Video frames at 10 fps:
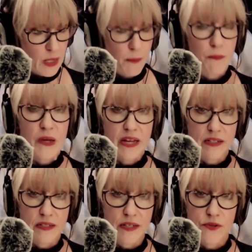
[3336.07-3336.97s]
but
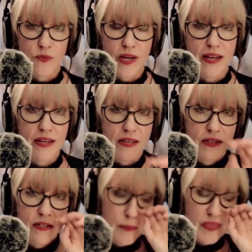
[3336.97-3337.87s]
either way,
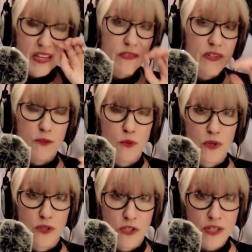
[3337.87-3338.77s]
even if you
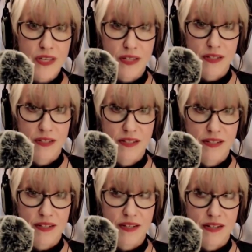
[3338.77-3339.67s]
were cooking
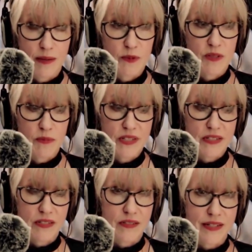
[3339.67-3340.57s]
an apple
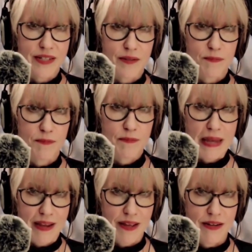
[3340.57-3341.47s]
dumpling like in a
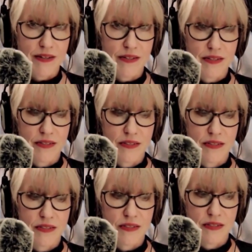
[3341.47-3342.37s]
pan,
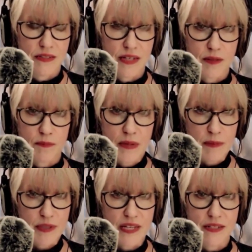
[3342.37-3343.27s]
like a pie
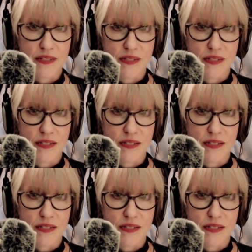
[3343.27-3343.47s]
plate,